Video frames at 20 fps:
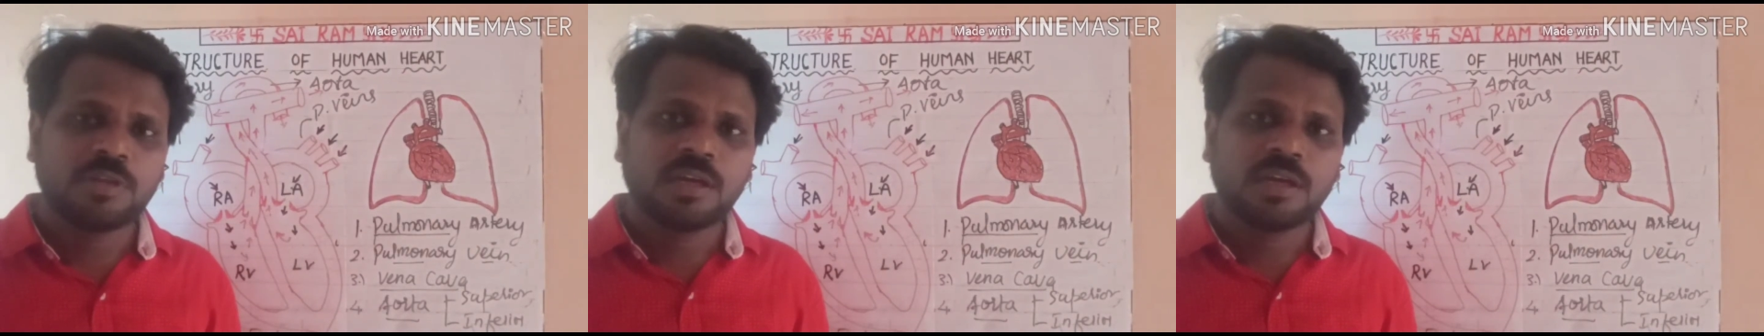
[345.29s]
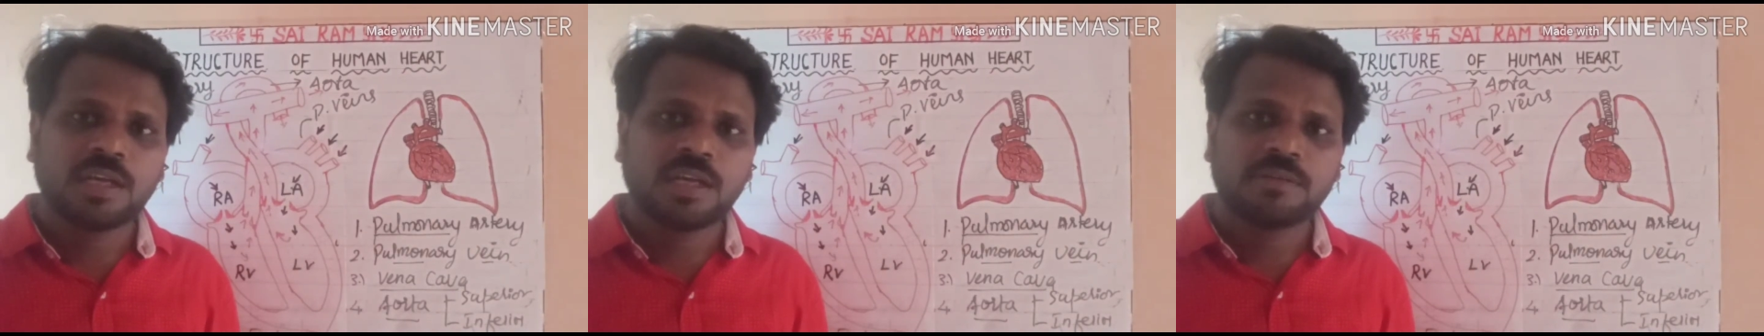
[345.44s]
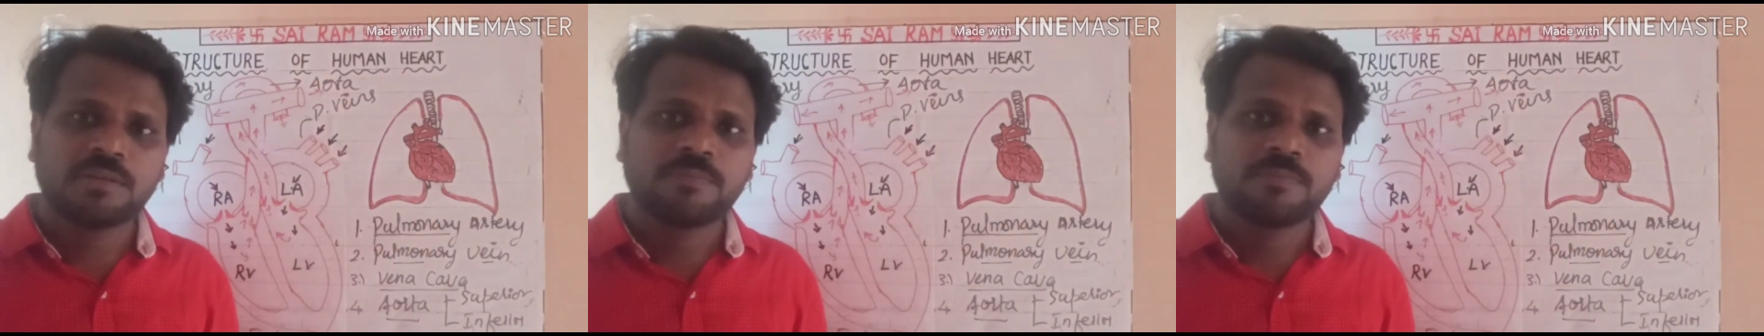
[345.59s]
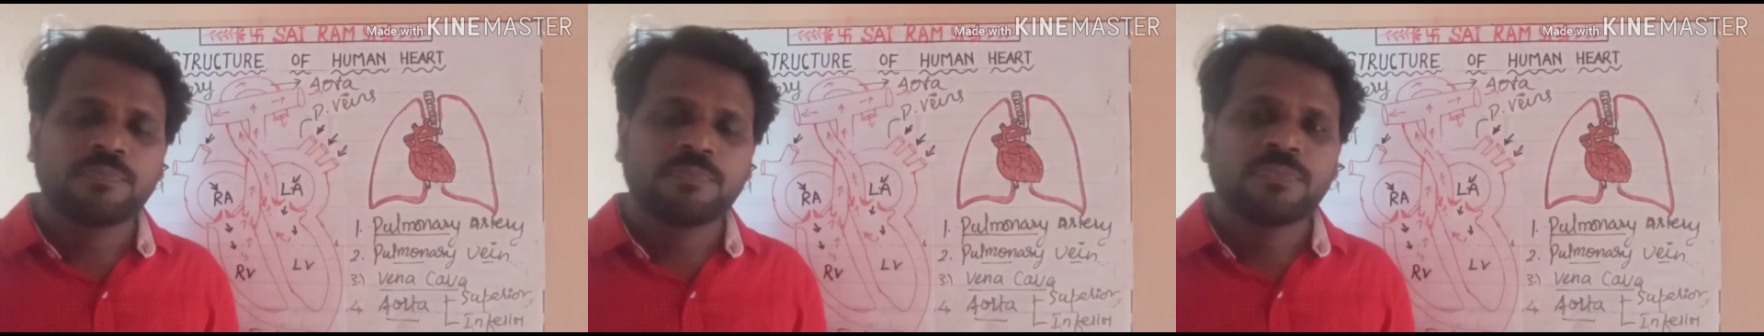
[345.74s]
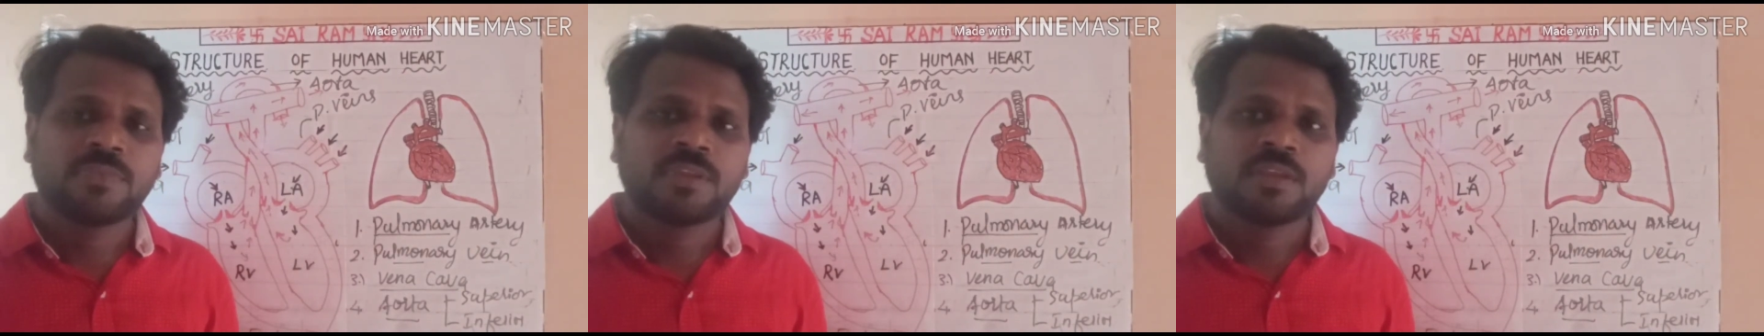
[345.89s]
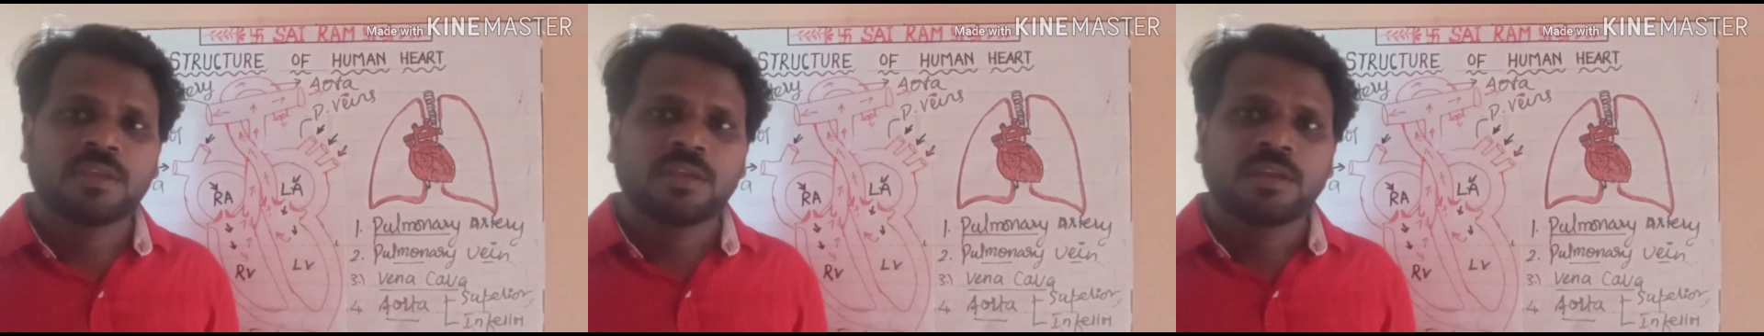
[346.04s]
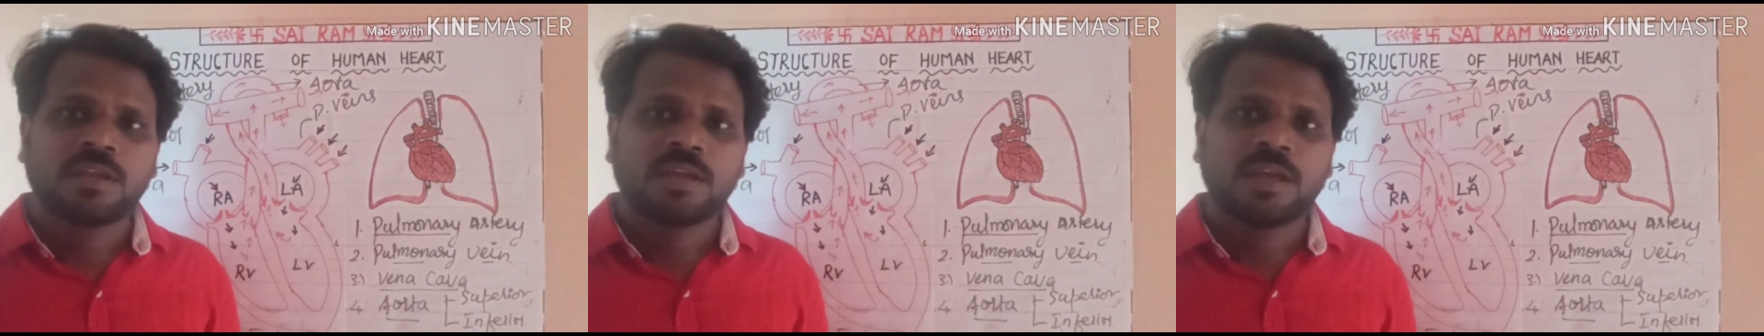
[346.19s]
heart,
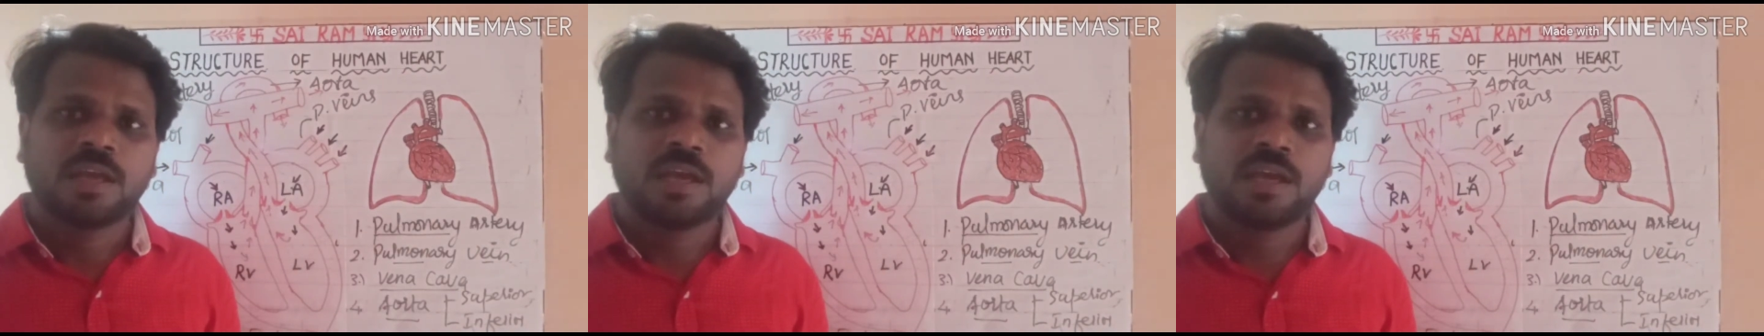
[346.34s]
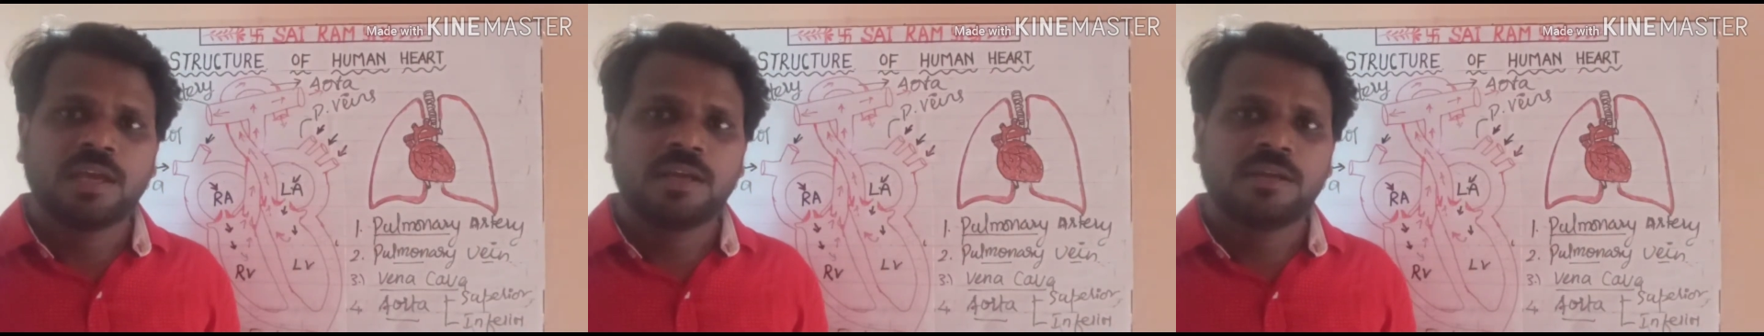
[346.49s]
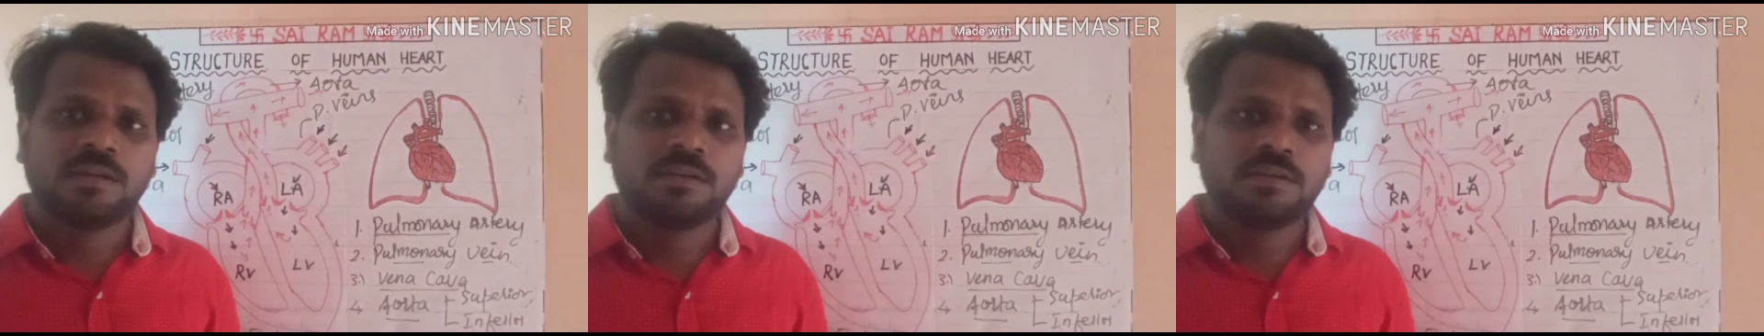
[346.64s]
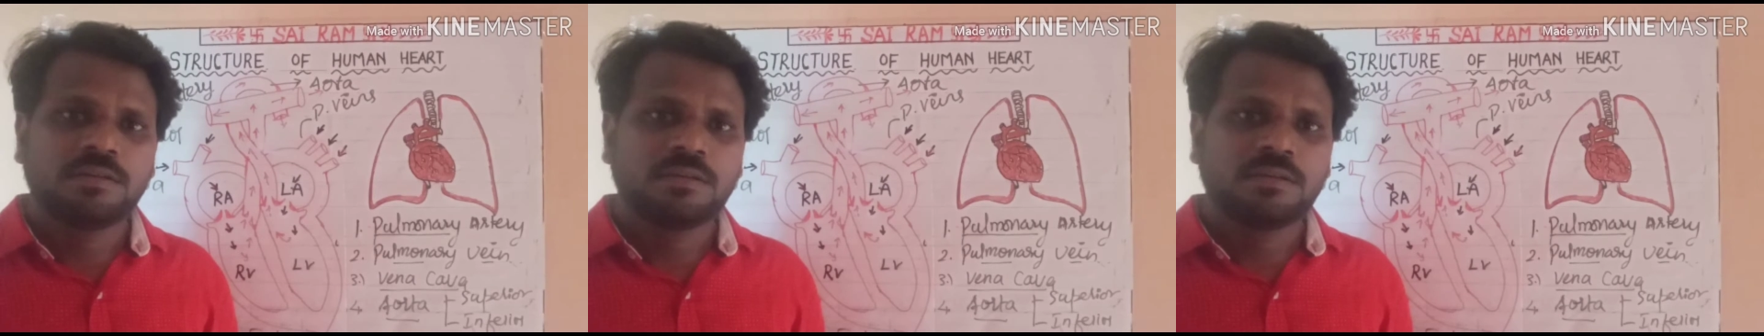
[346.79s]
and